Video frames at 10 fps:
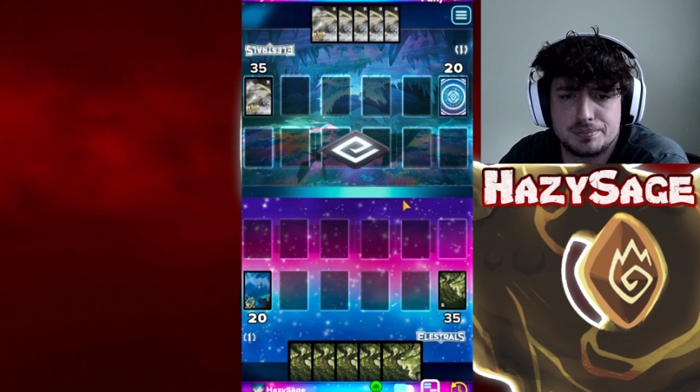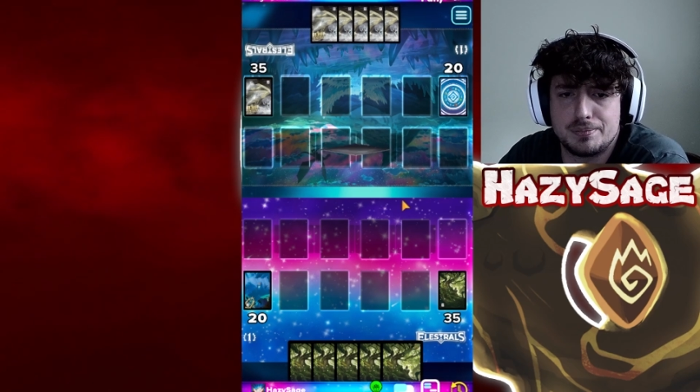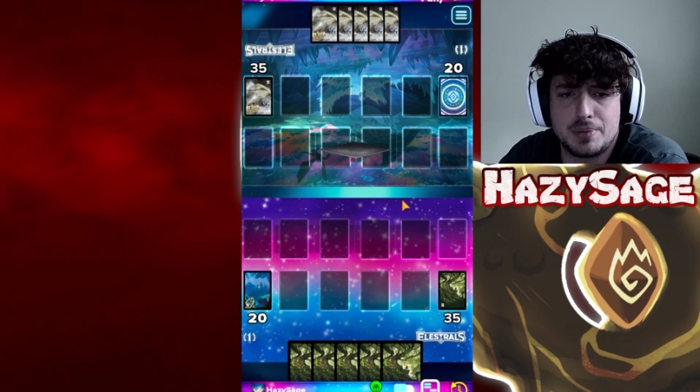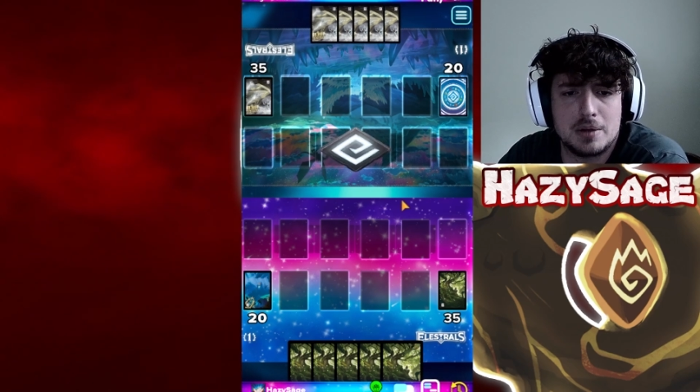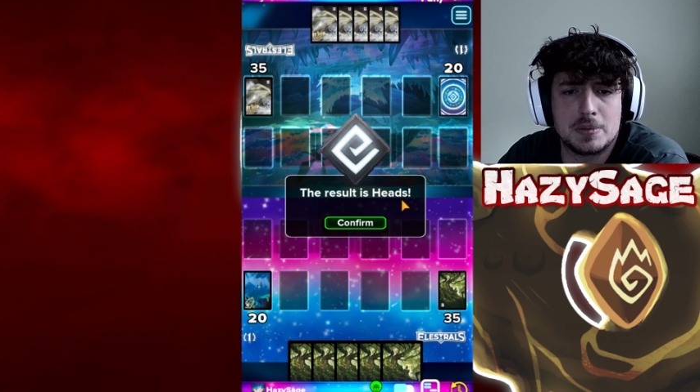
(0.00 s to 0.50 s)

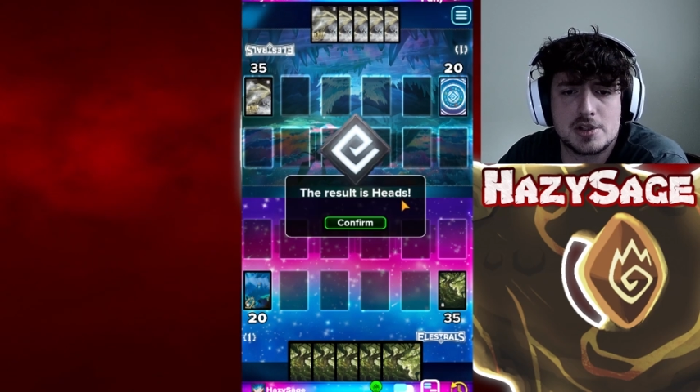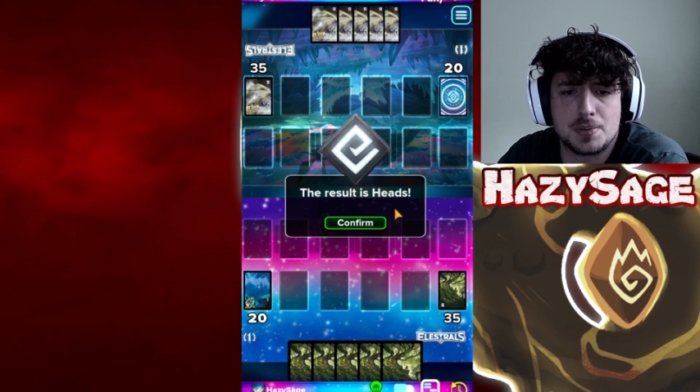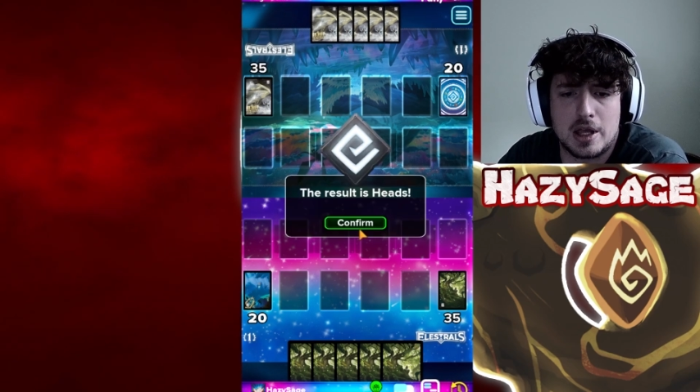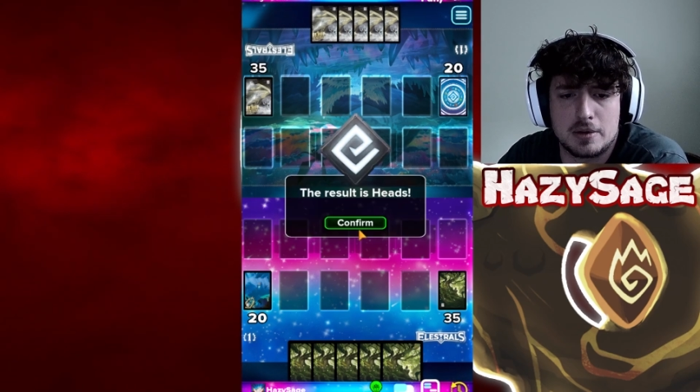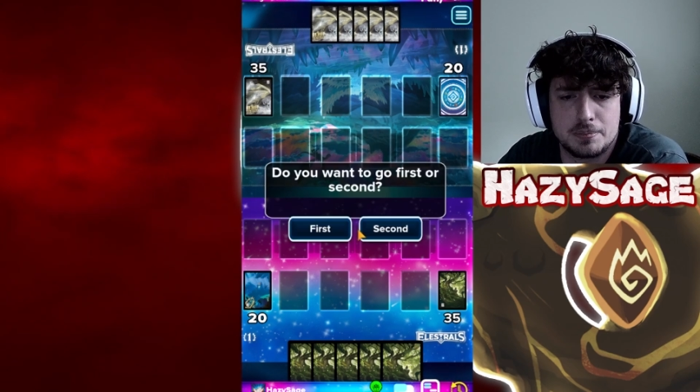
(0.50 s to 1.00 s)
Big
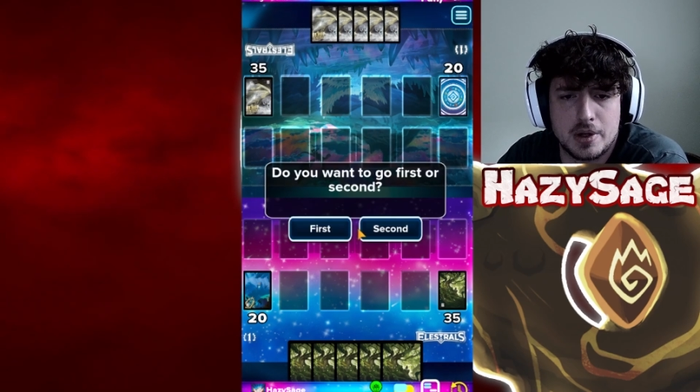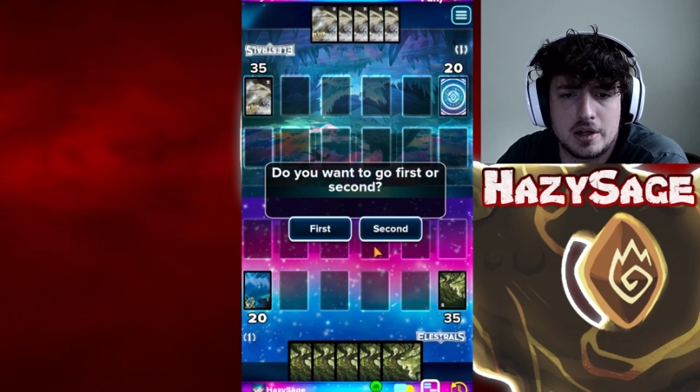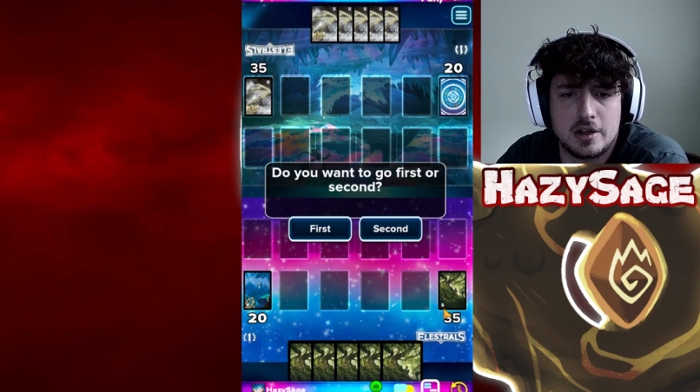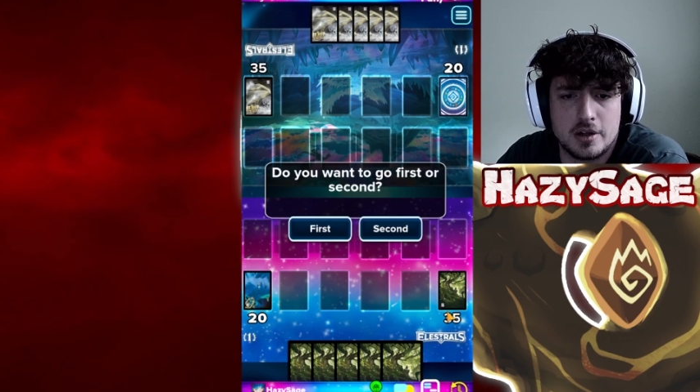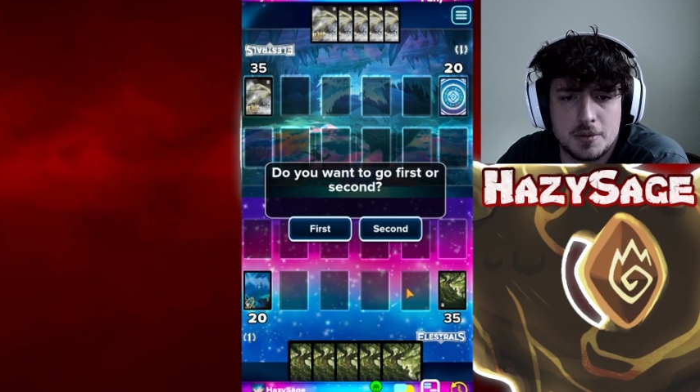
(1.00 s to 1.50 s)
misplay. But
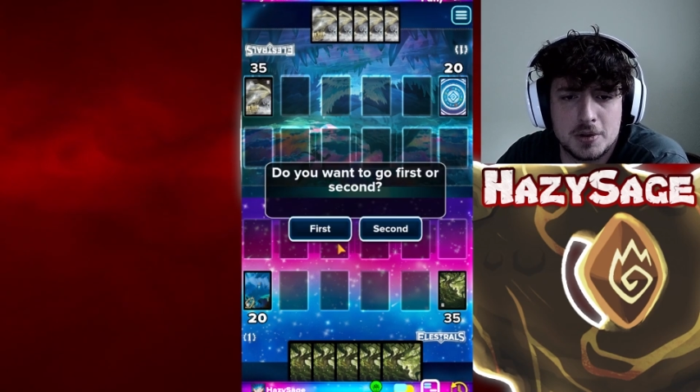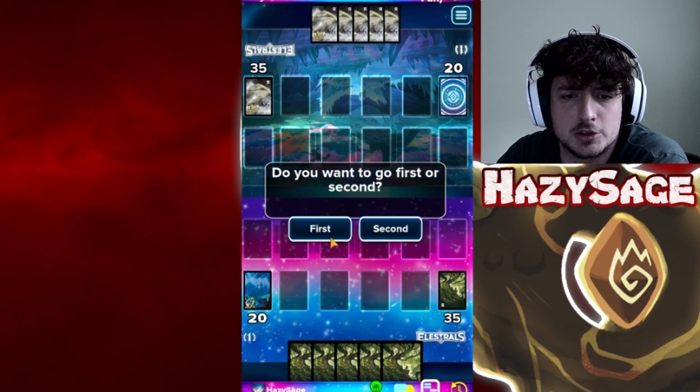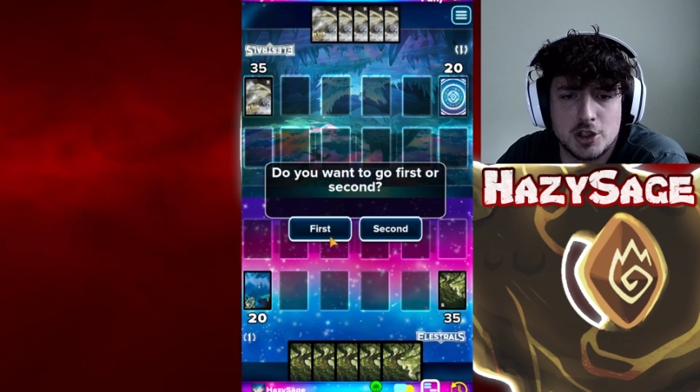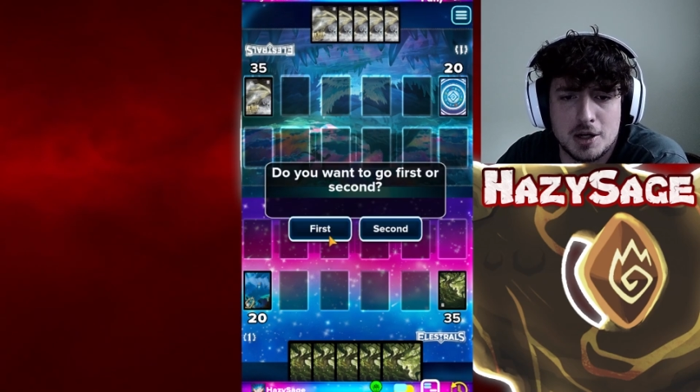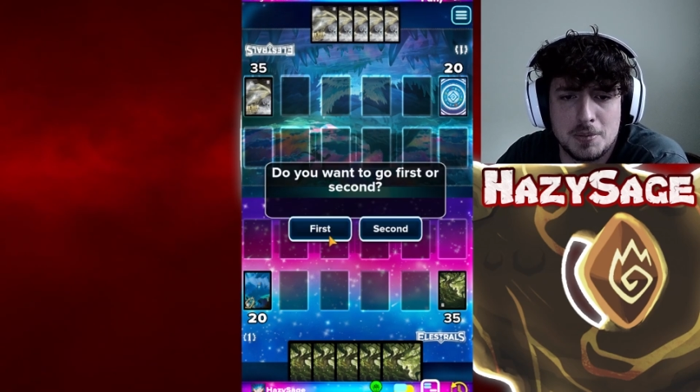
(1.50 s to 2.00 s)
here I'm going to
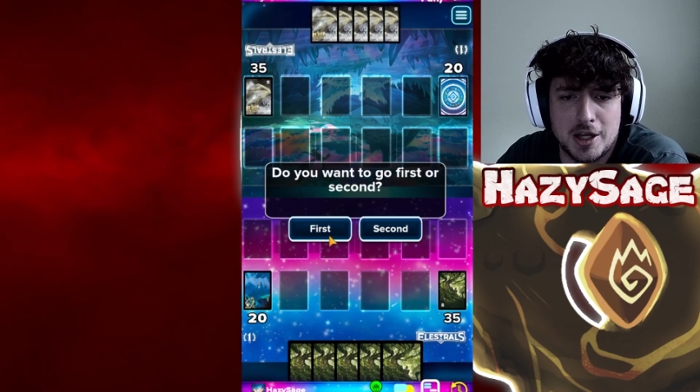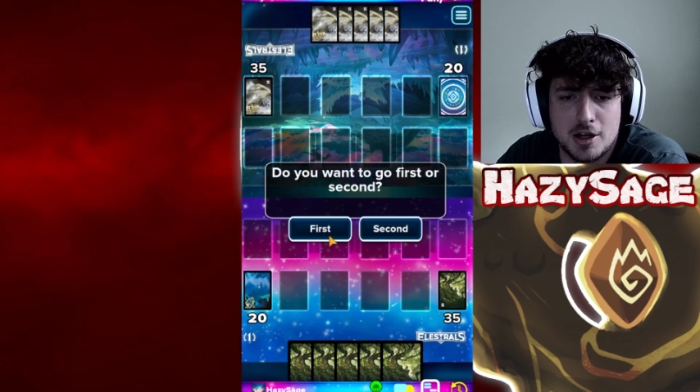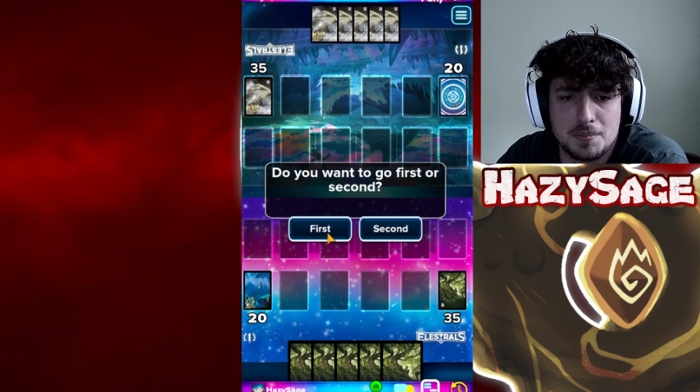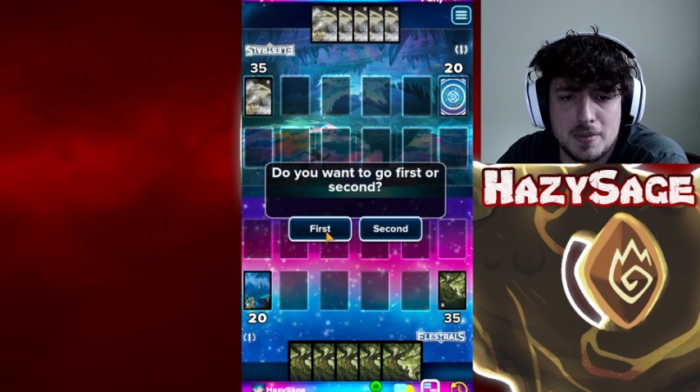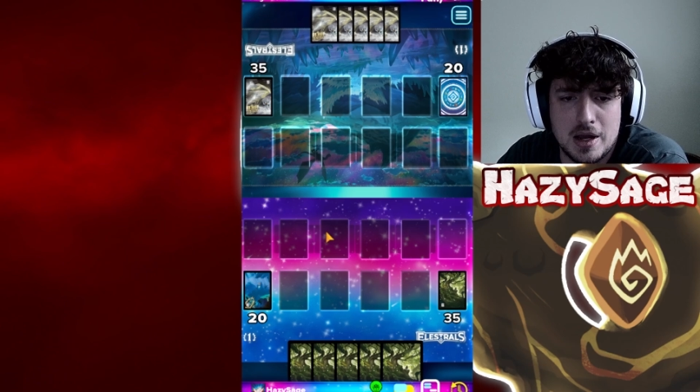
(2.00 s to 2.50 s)
try and make up
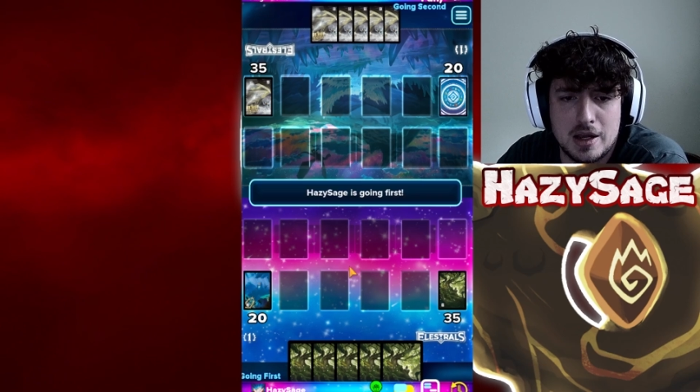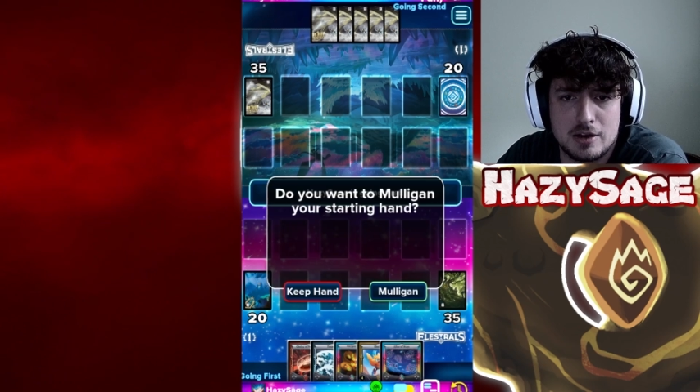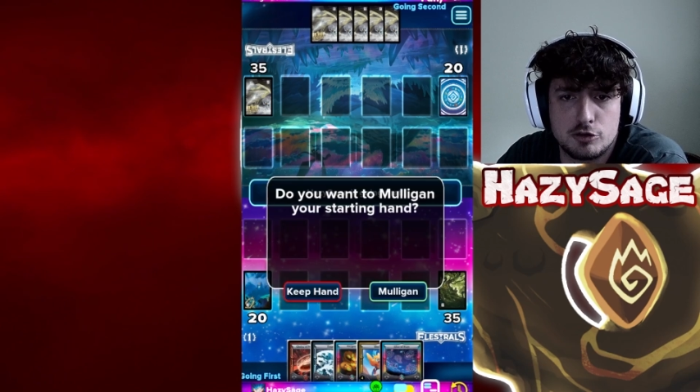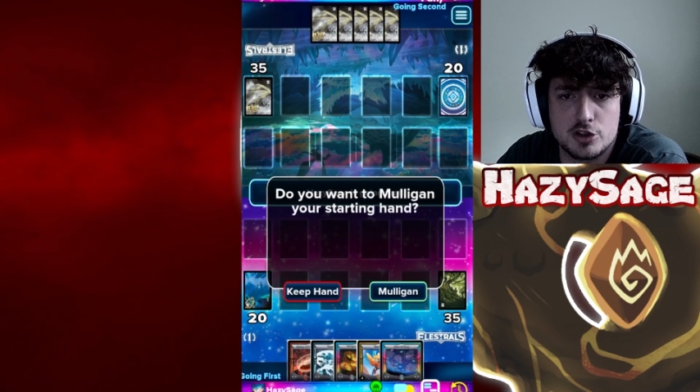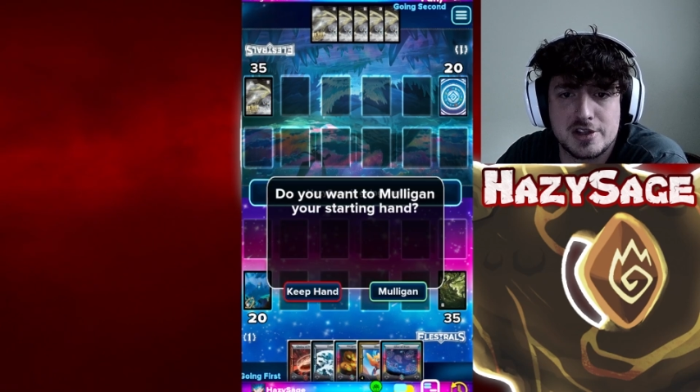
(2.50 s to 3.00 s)
my
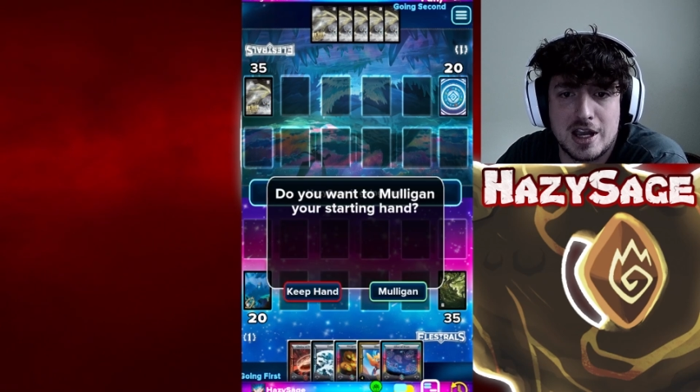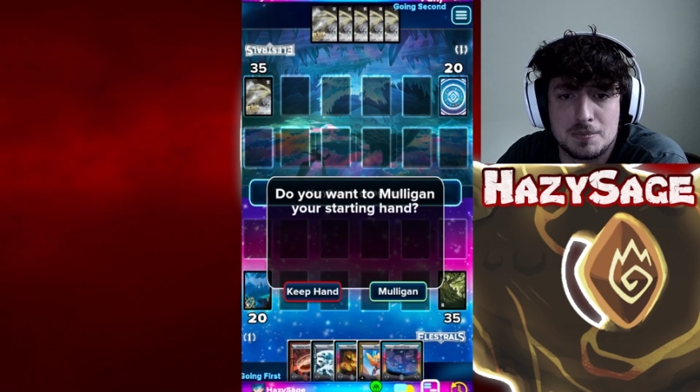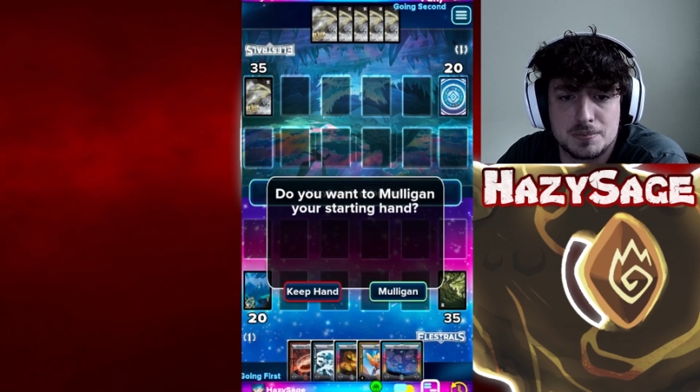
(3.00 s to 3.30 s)
first game.